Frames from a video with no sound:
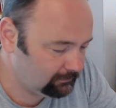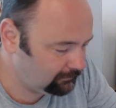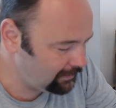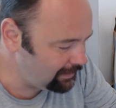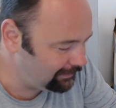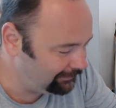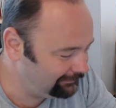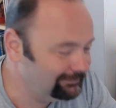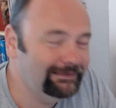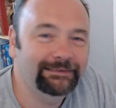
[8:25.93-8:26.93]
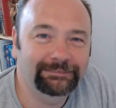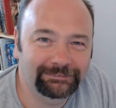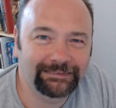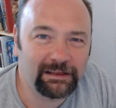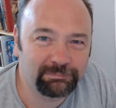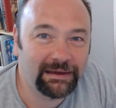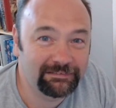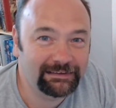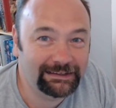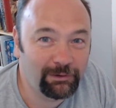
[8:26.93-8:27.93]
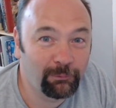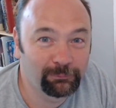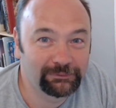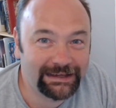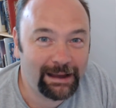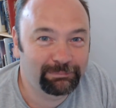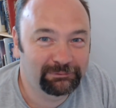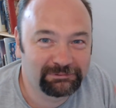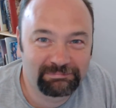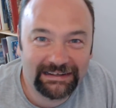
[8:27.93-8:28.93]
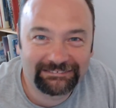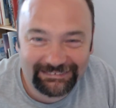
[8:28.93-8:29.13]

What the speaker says: that's basically all the apples mixed